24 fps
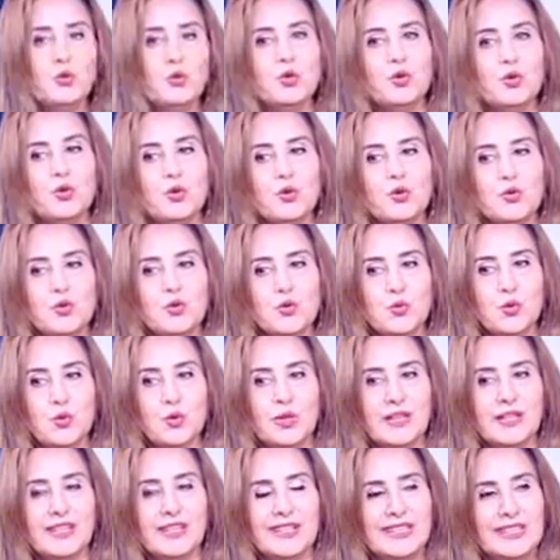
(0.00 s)
you're also
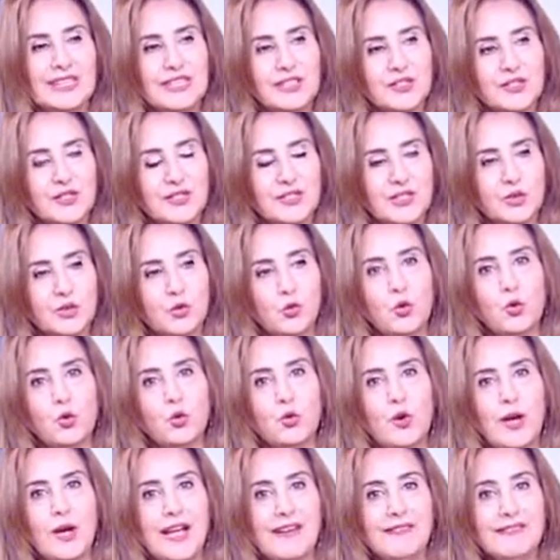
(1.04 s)
interested, or
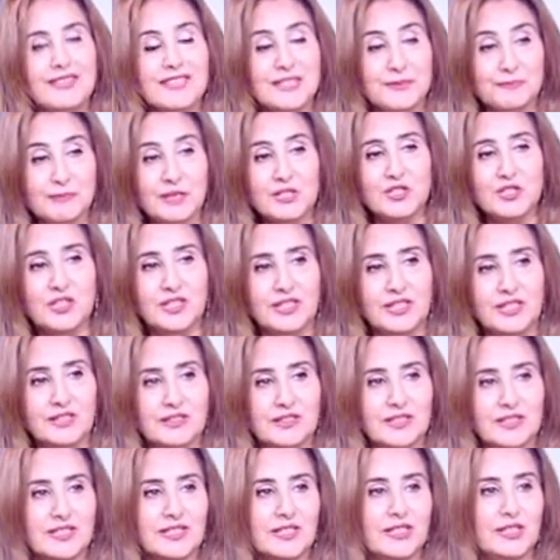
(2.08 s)
you have a special
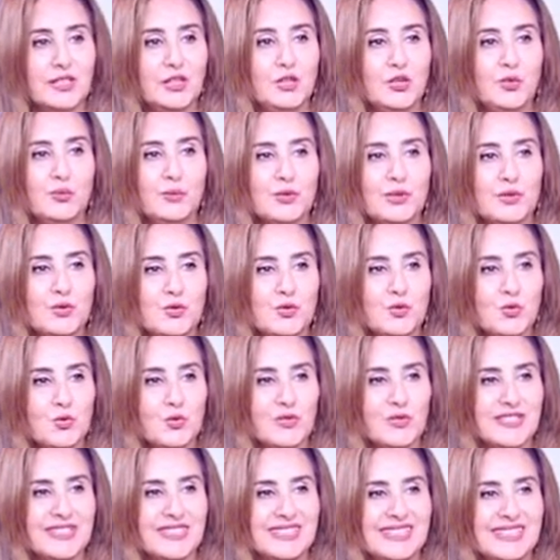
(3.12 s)
interest in human
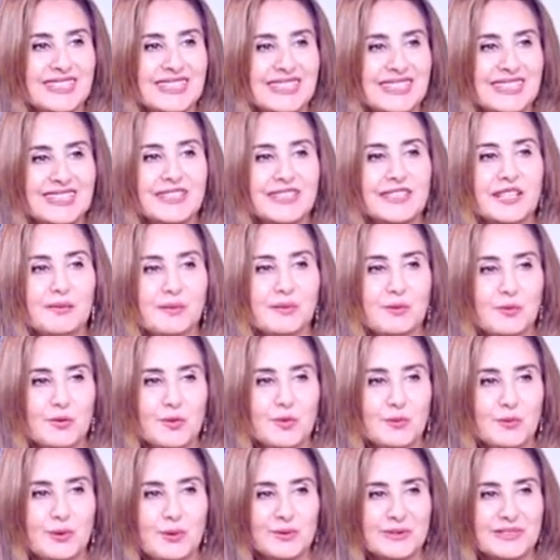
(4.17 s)
resources. Tell me more
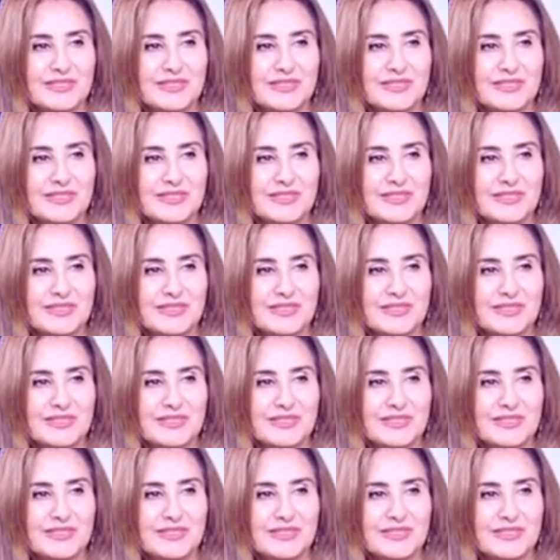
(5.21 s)
about